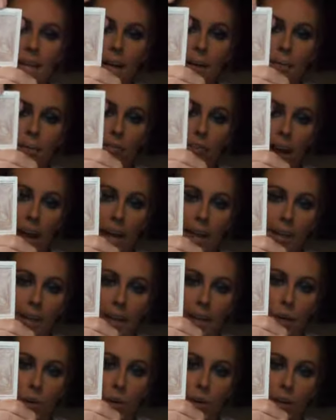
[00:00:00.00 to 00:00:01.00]
type of
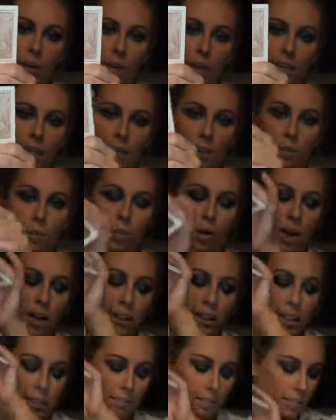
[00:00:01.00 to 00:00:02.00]
highlight, or
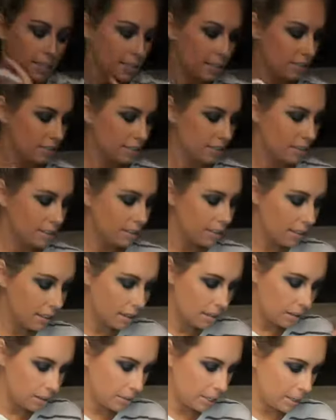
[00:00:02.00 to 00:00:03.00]
one that was a
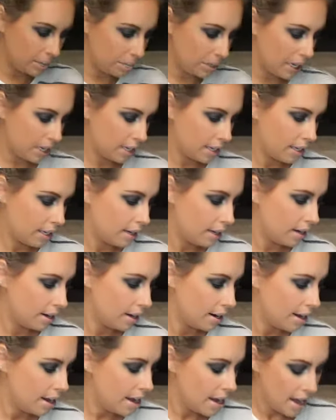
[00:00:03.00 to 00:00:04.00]
little bit
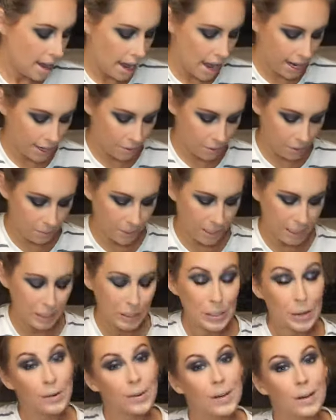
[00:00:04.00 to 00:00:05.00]
pinkier. I normally
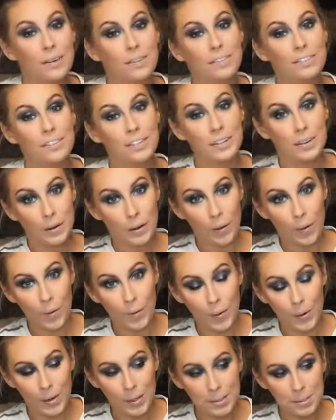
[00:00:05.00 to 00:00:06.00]
don't go for
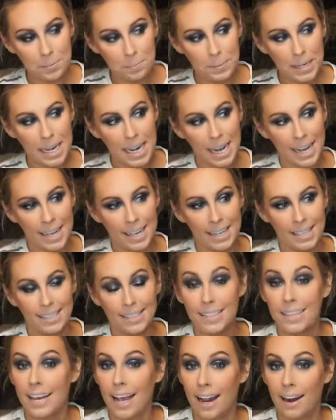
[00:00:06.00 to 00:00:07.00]
gold
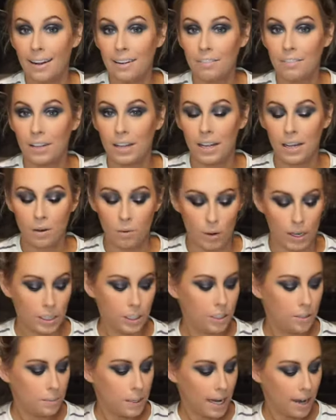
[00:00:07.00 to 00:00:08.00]
because, again, I feel like it
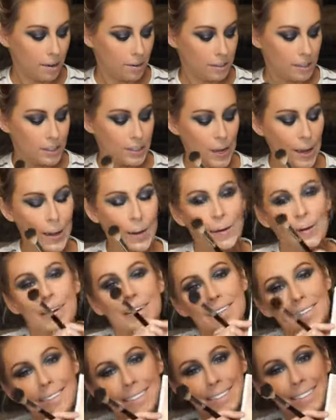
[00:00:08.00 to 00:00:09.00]
washes me out, so
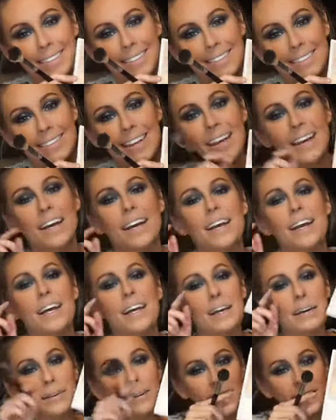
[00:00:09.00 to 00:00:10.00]

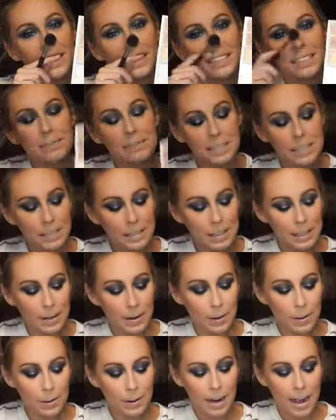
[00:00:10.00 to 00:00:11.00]
we're gonna dip into the
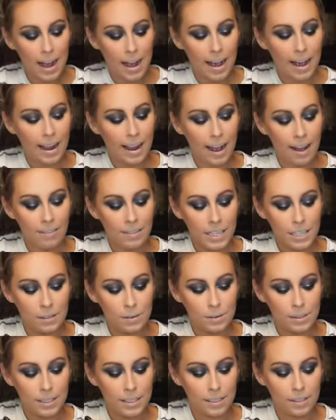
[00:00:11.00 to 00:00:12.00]
gold. I haven't
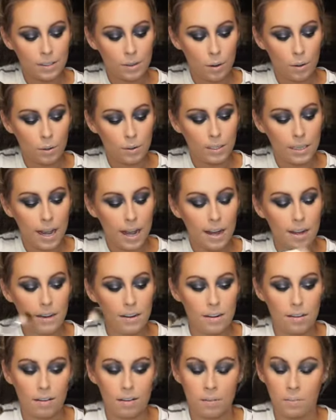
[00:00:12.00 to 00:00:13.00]
used this gold yet
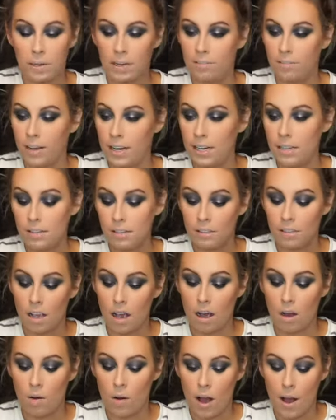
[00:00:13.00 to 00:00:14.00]
on my face,
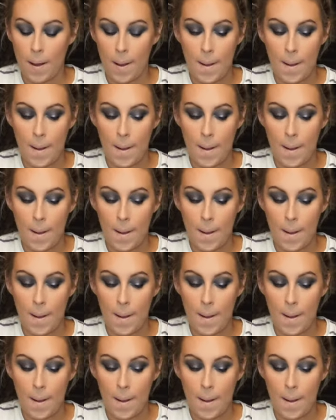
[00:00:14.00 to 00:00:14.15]
so